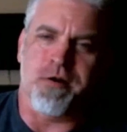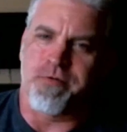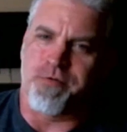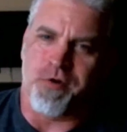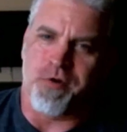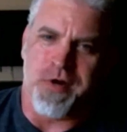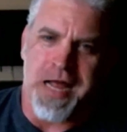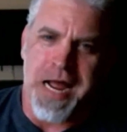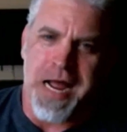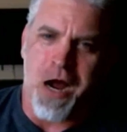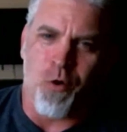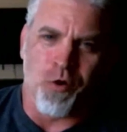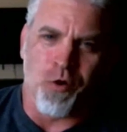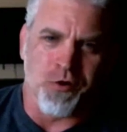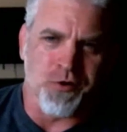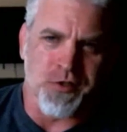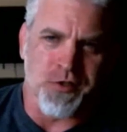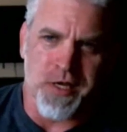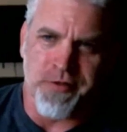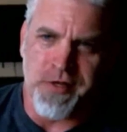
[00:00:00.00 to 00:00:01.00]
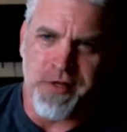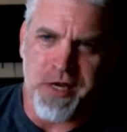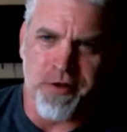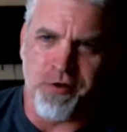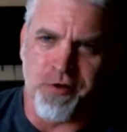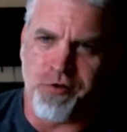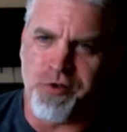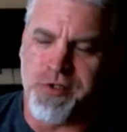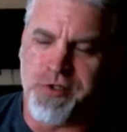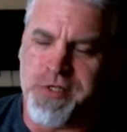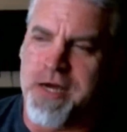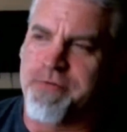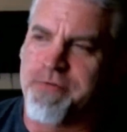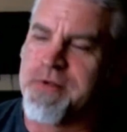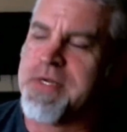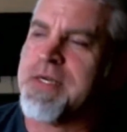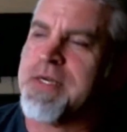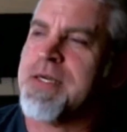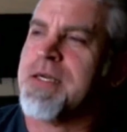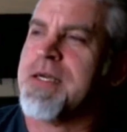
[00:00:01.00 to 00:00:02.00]
talk for hours on the other
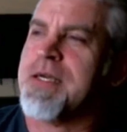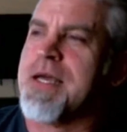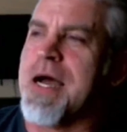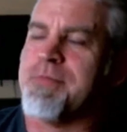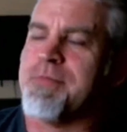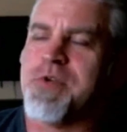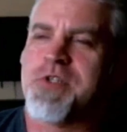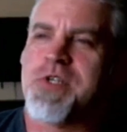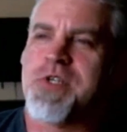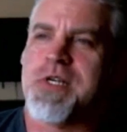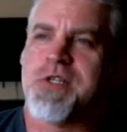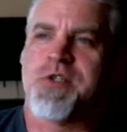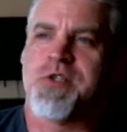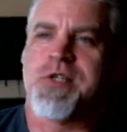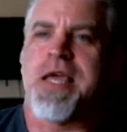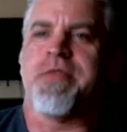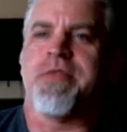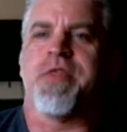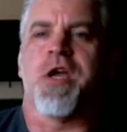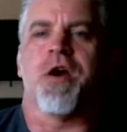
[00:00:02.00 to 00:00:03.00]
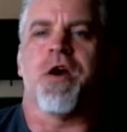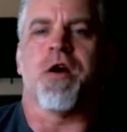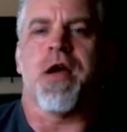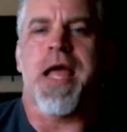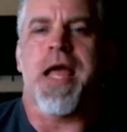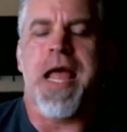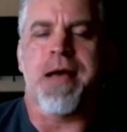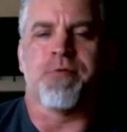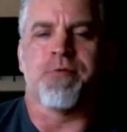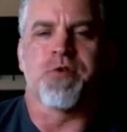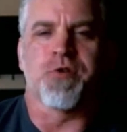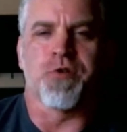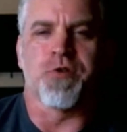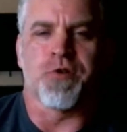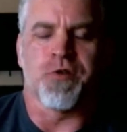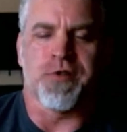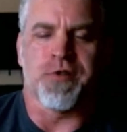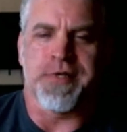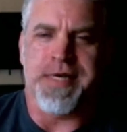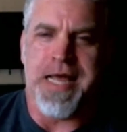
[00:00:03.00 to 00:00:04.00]
stuff. I'm just going to say they're
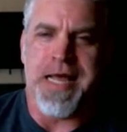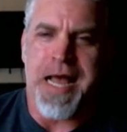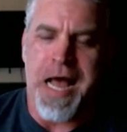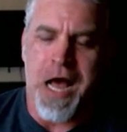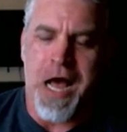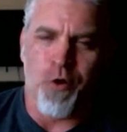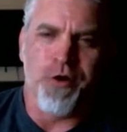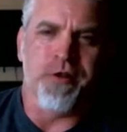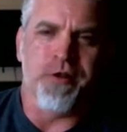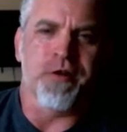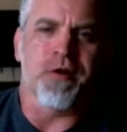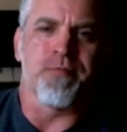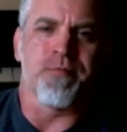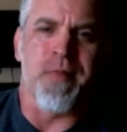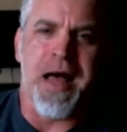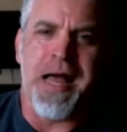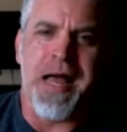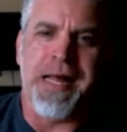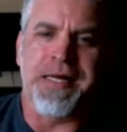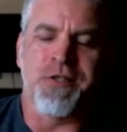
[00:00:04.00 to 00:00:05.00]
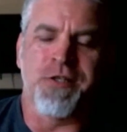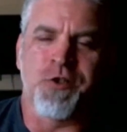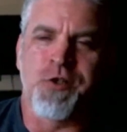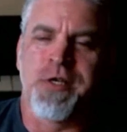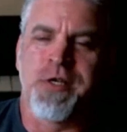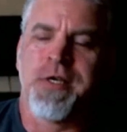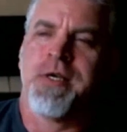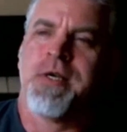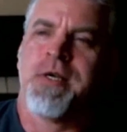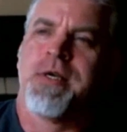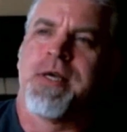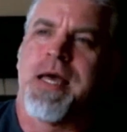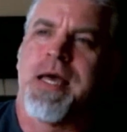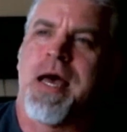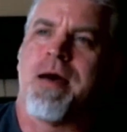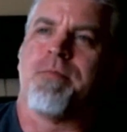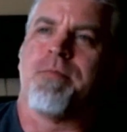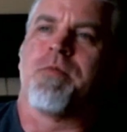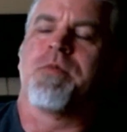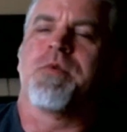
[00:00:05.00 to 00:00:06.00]
absolutely out of their minds.
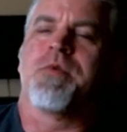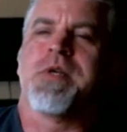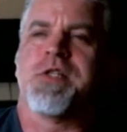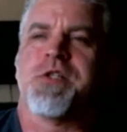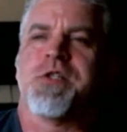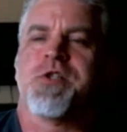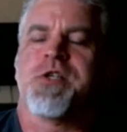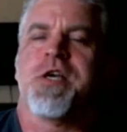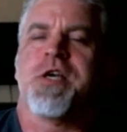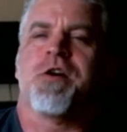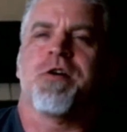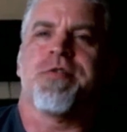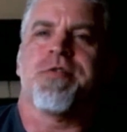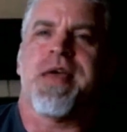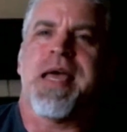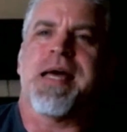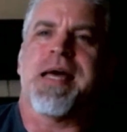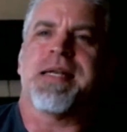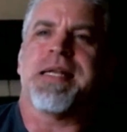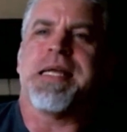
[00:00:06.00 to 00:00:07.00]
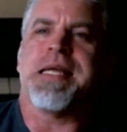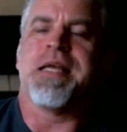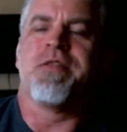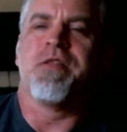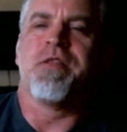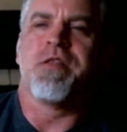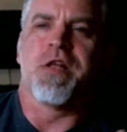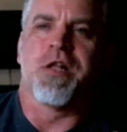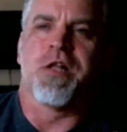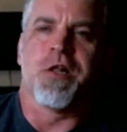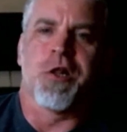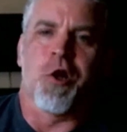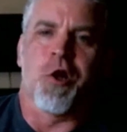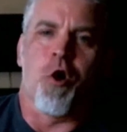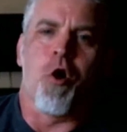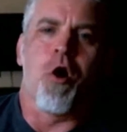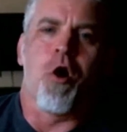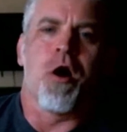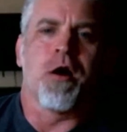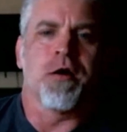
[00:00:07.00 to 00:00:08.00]
Um, consider that in the
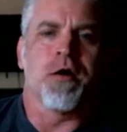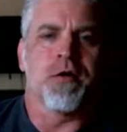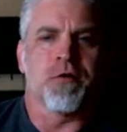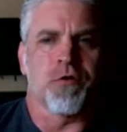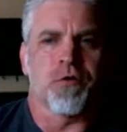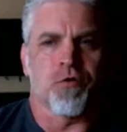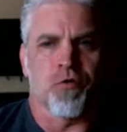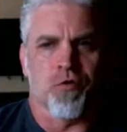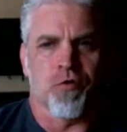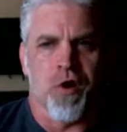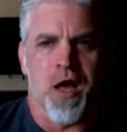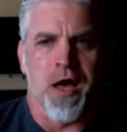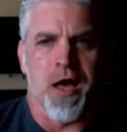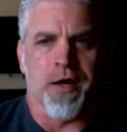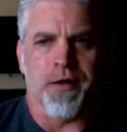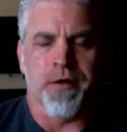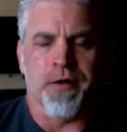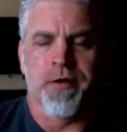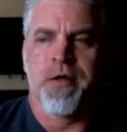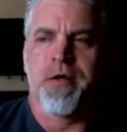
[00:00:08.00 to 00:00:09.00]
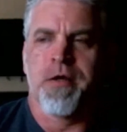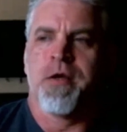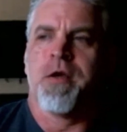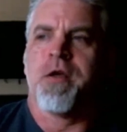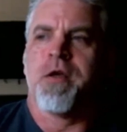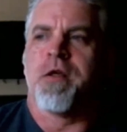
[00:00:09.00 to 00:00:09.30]
long run,